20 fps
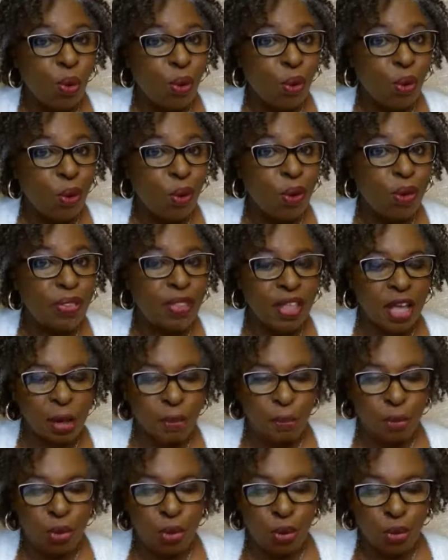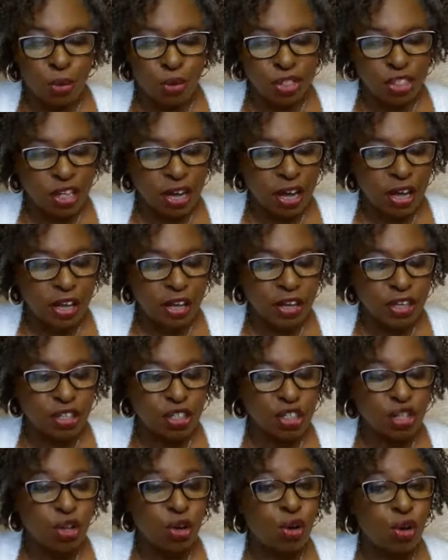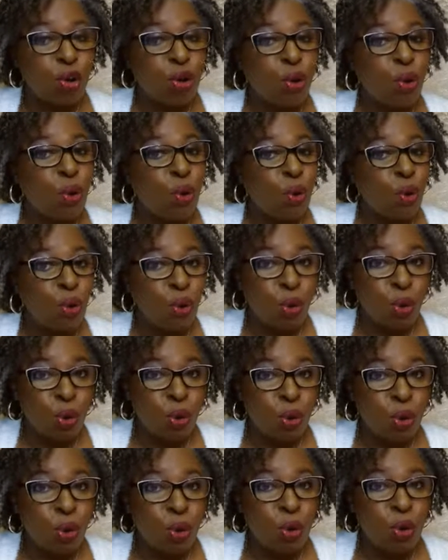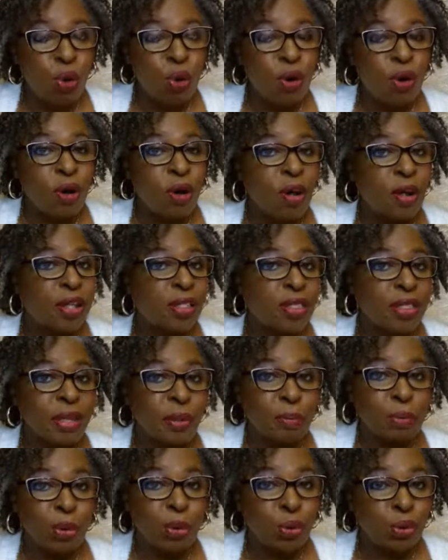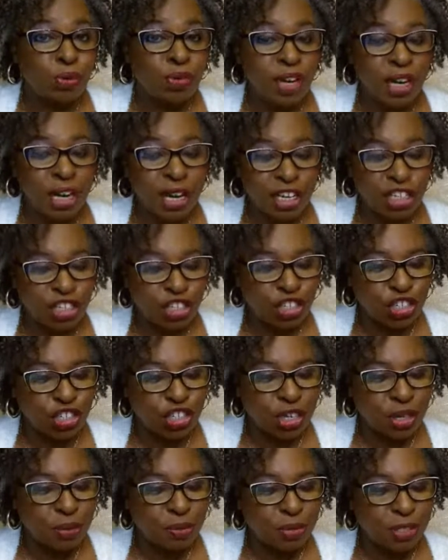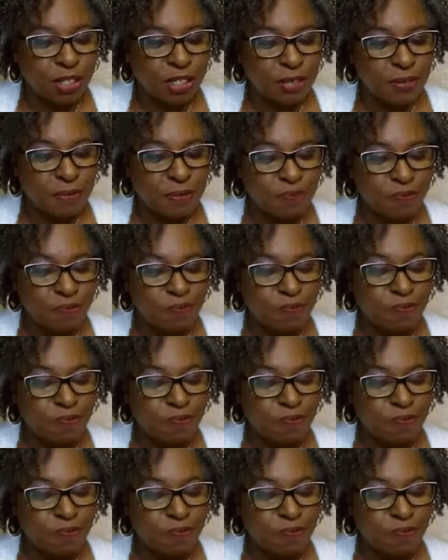or their poor diet or their poor relationships.